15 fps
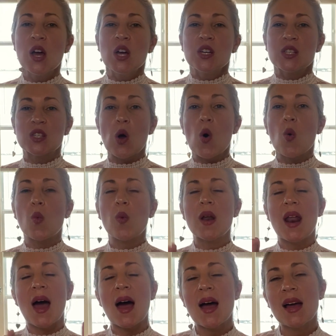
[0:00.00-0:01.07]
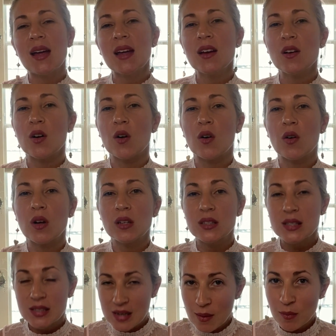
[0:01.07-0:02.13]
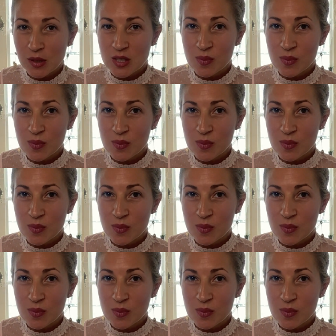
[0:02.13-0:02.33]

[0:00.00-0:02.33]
So when I stumbled